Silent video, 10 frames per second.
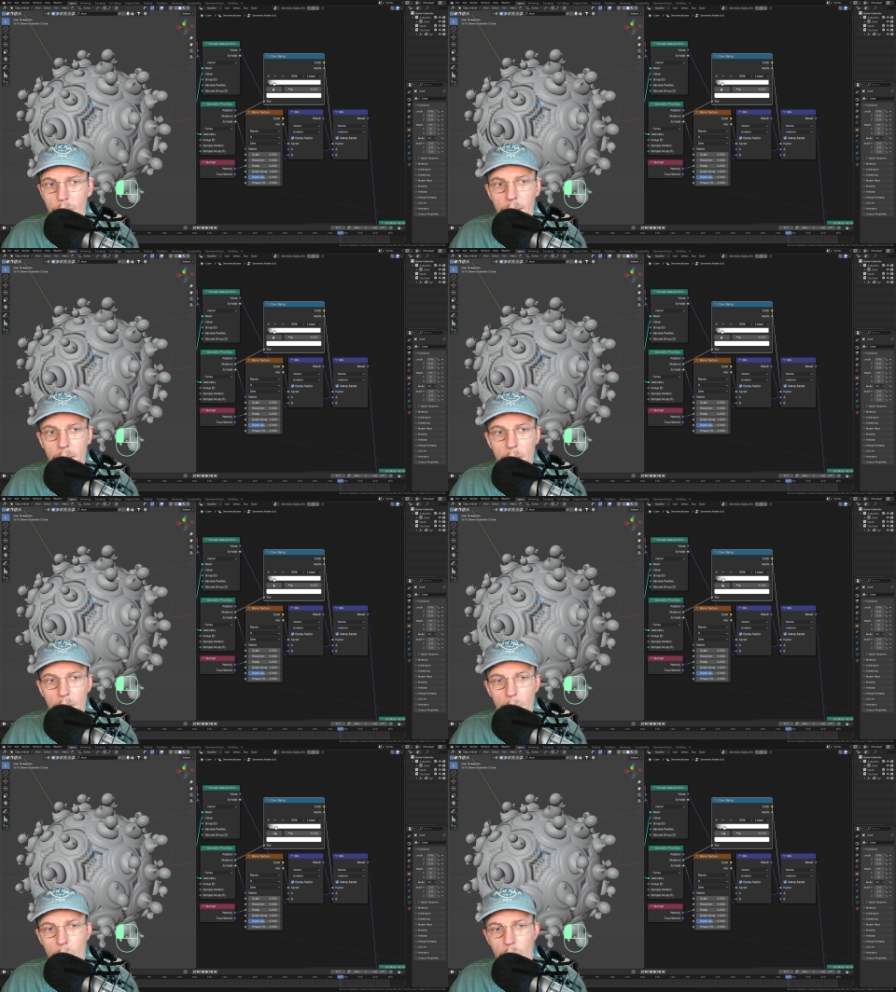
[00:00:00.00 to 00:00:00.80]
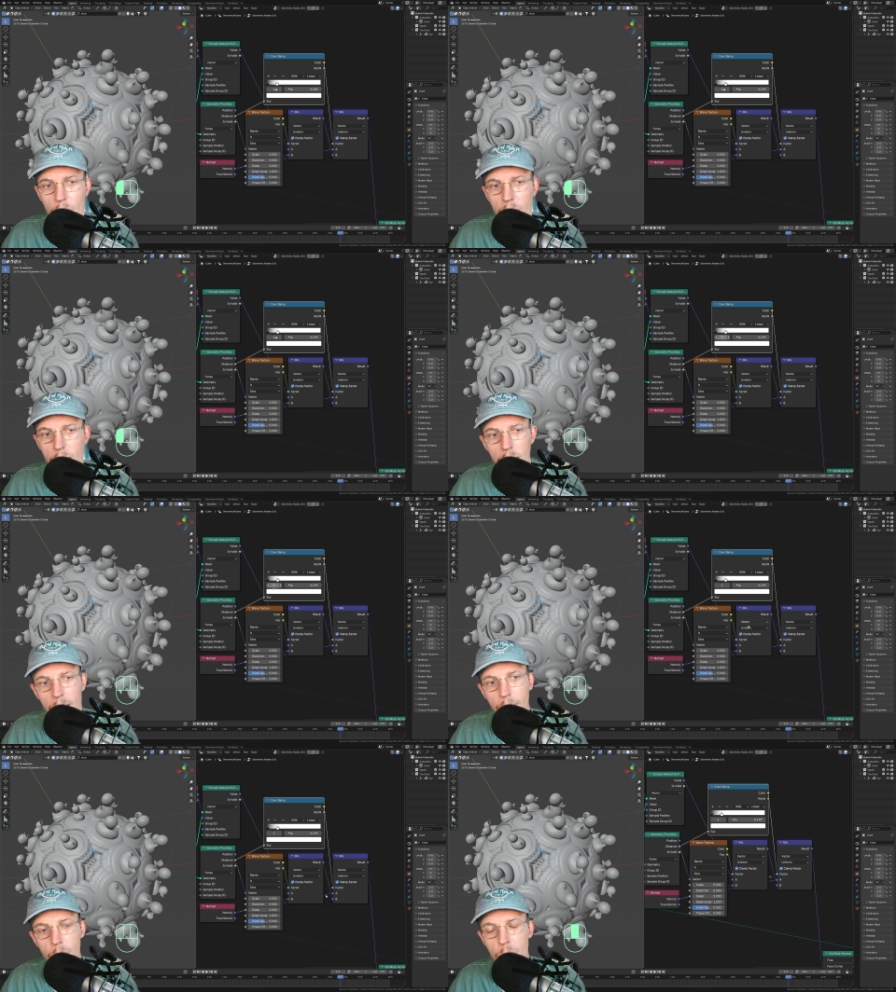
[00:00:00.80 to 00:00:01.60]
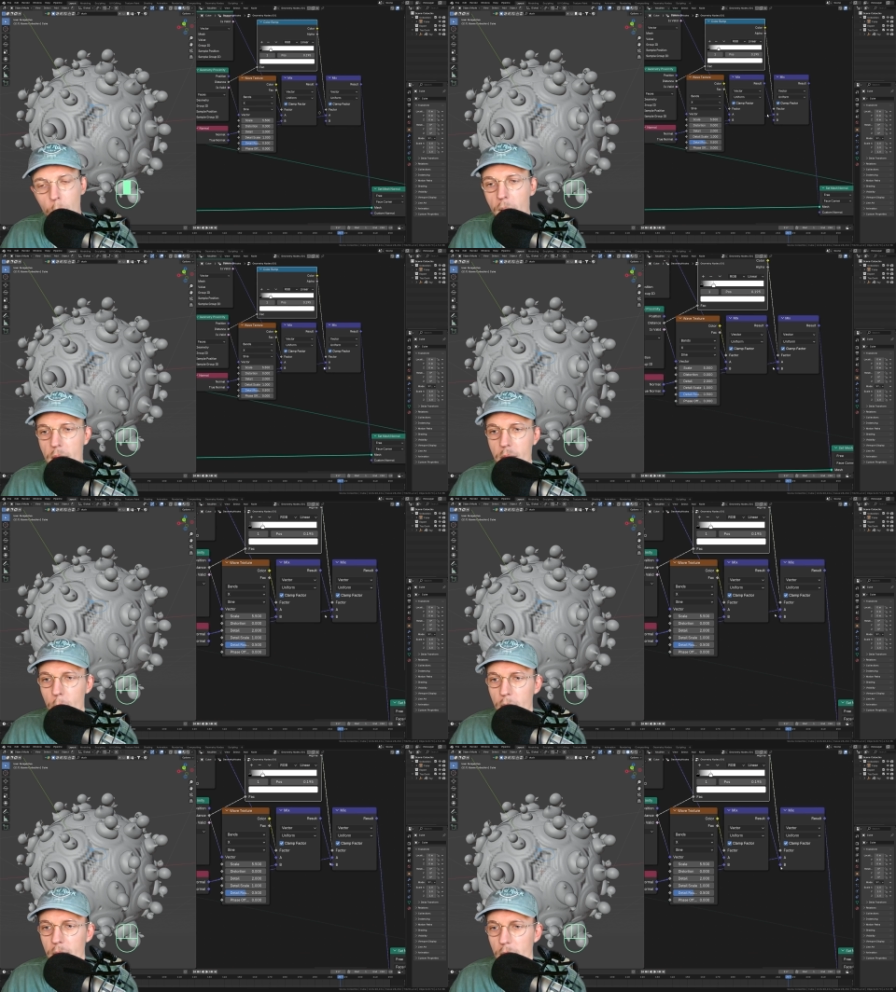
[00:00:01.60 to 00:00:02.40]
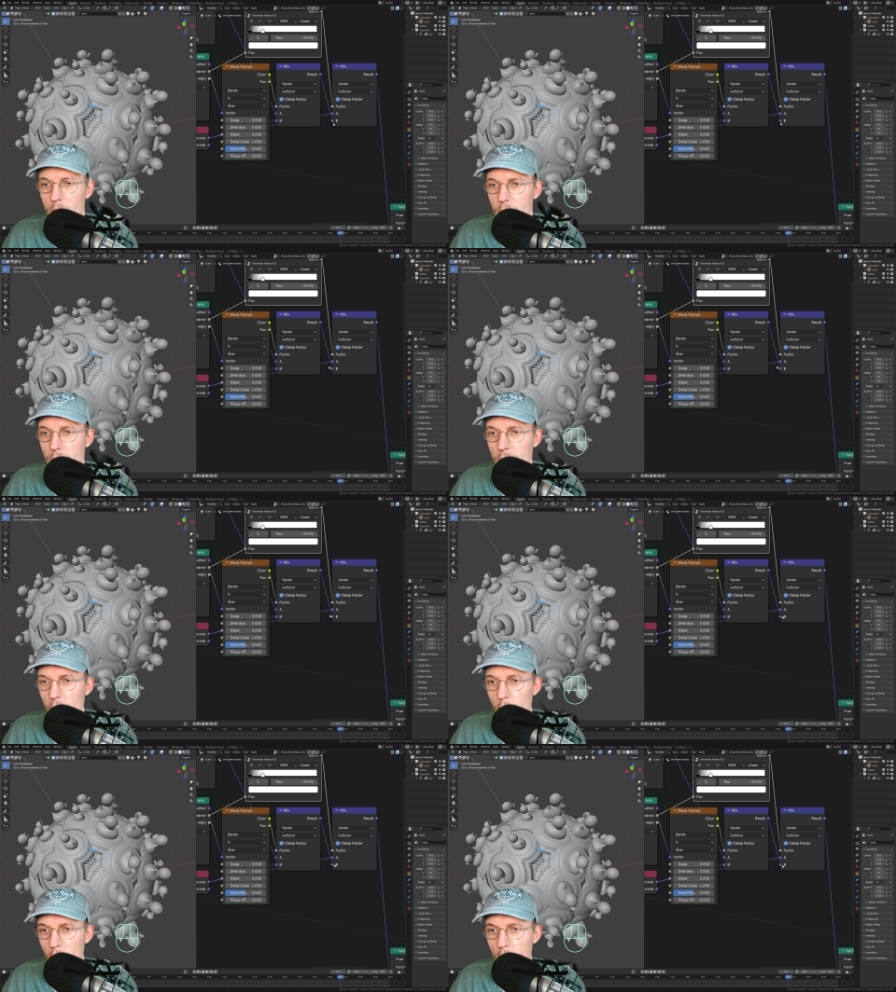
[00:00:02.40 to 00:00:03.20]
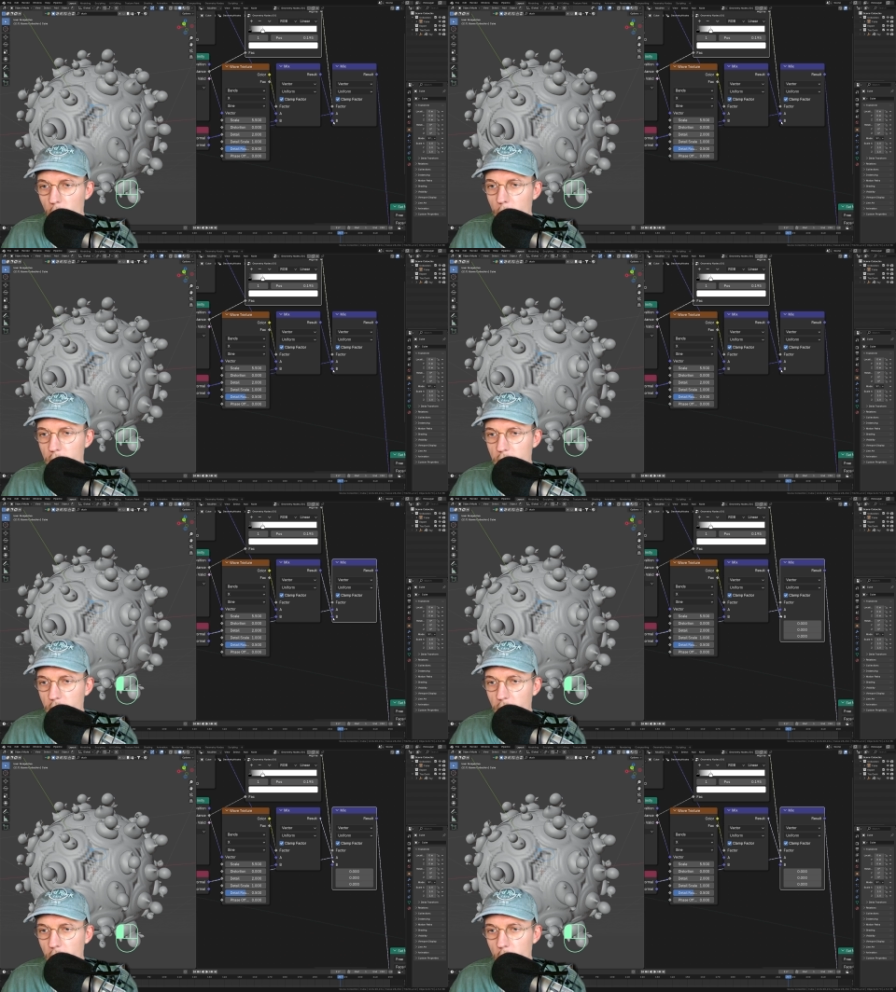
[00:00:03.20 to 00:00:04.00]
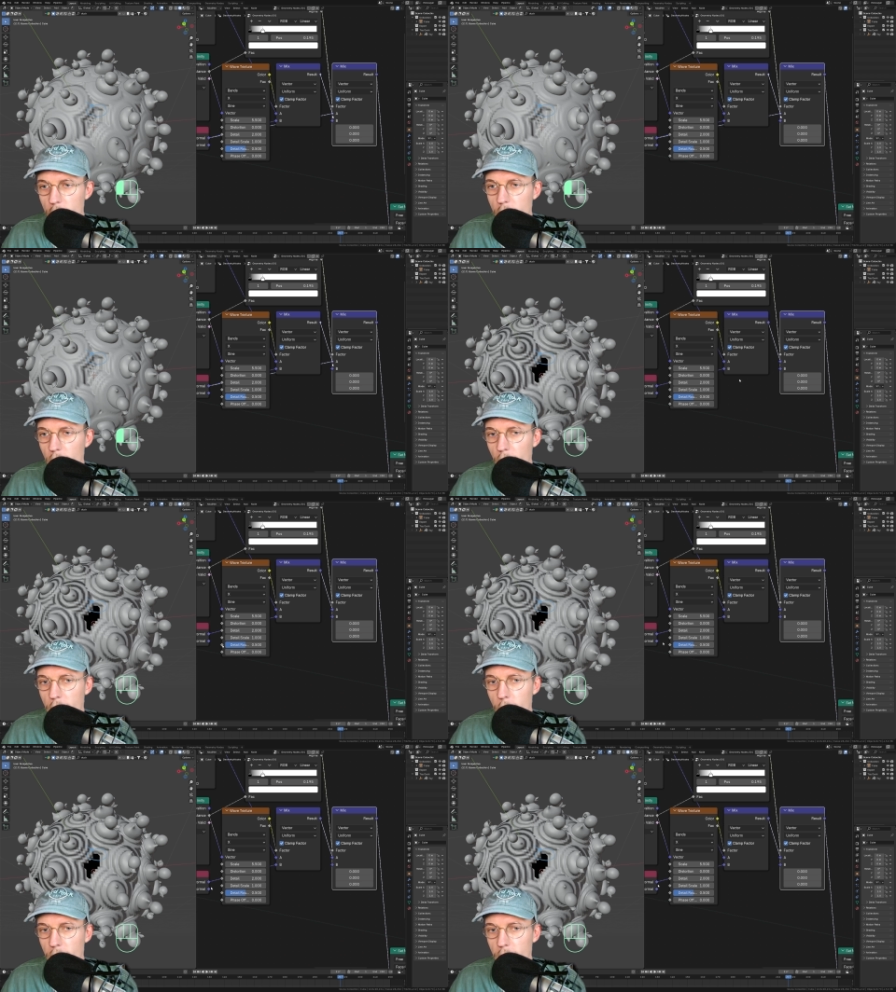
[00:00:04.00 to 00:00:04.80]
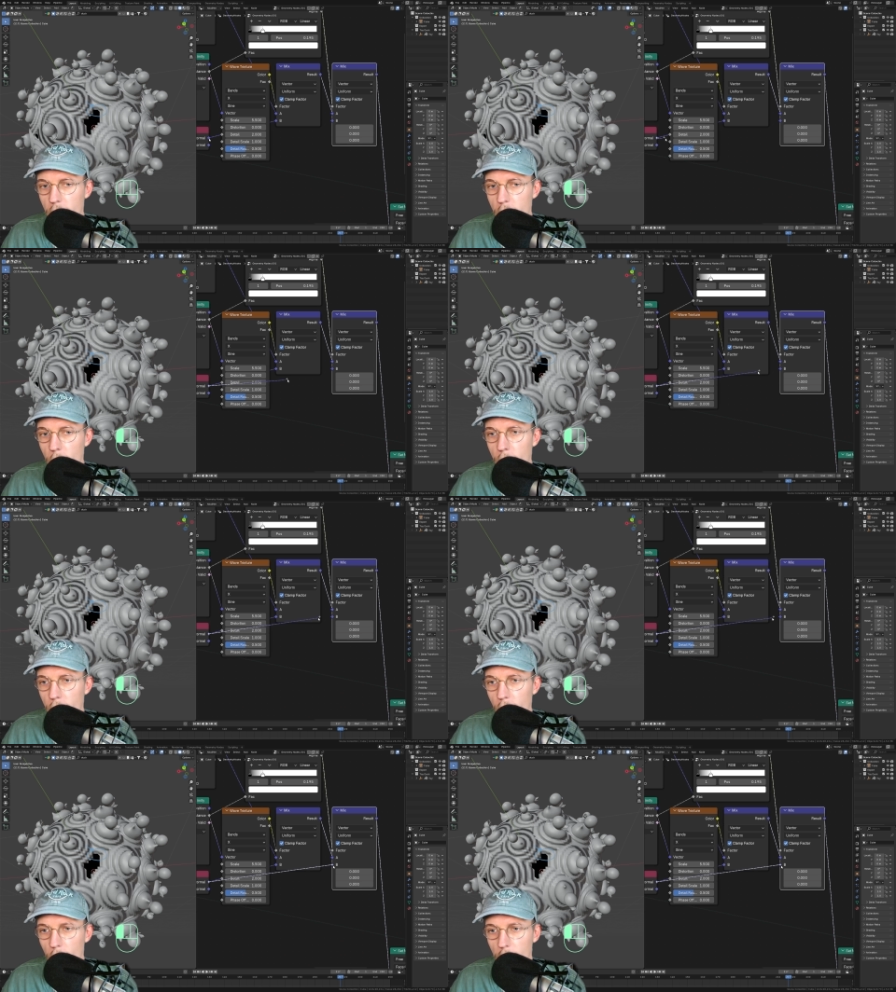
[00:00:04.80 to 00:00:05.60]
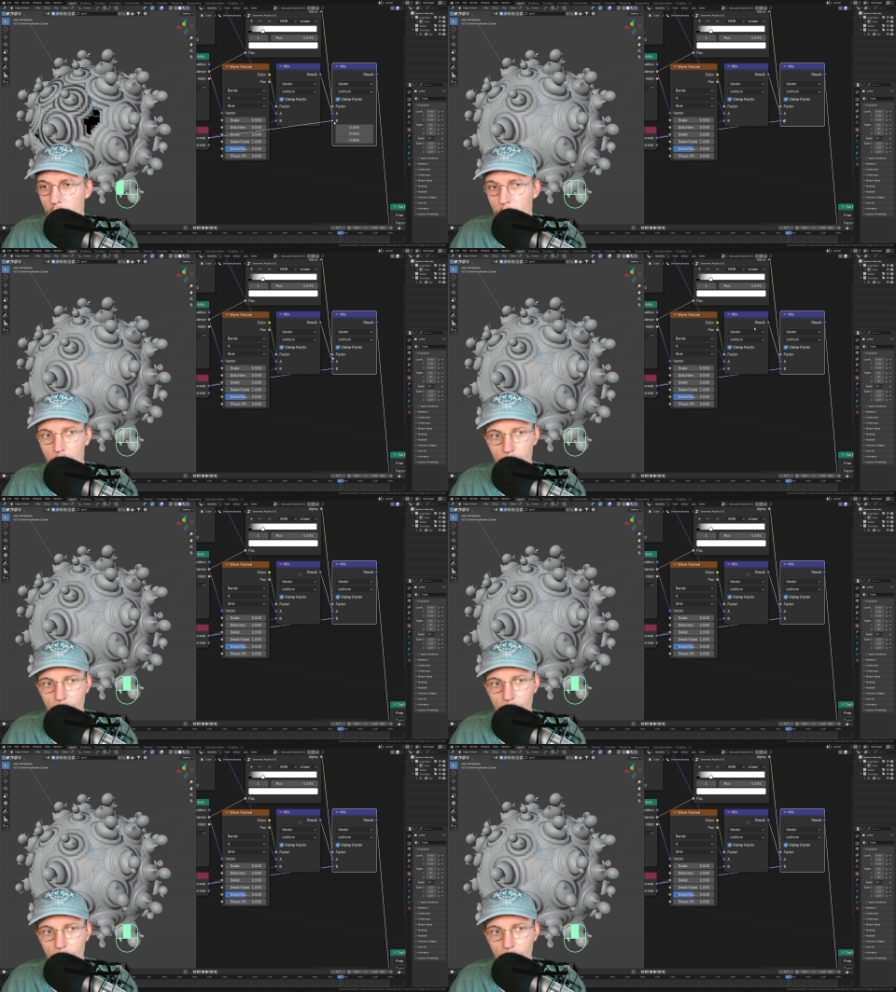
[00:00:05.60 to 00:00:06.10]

If it doesn't work, if it looks weird, we need to swap these values, this one in the top, normal in the bottom.